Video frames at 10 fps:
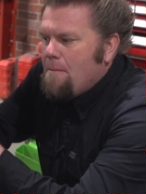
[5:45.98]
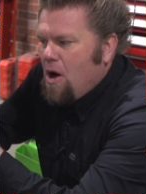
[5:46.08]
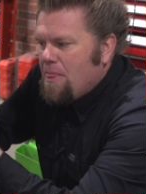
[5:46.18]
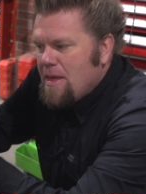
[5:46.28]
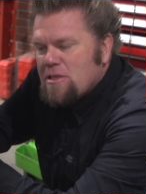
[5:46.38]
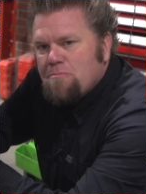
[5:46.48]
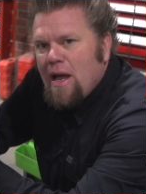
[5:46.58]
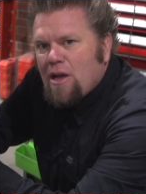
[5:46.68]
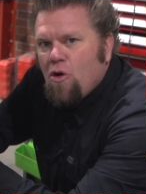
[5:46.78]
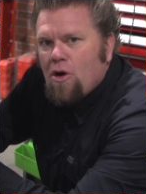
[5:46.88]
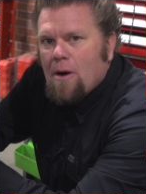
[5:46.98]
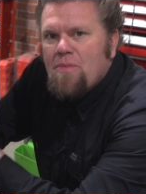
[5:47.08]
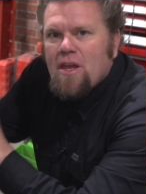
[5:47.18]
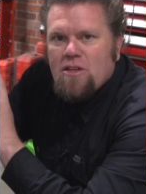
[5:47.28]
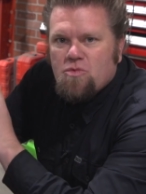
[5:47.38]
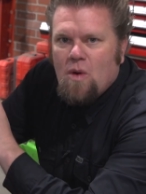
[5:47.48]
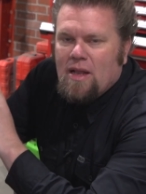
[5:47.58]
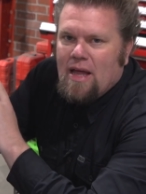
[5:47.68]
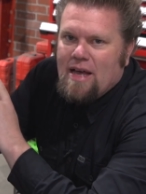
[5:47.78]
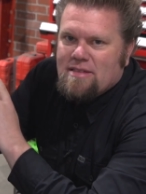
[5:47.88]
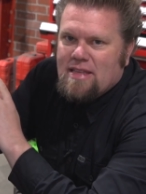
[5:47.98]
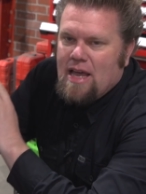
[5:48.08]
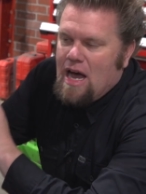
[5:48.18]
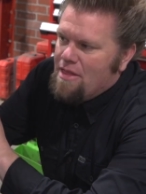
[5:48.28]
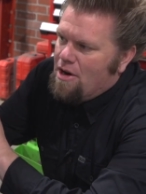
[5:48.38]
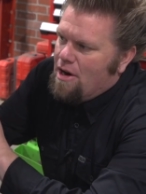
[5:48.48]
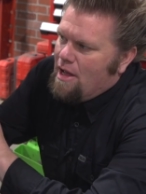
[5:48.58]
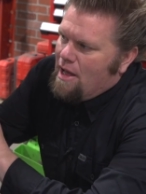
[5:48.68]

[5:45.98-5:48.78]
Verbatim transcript: on this back corner as well as the other.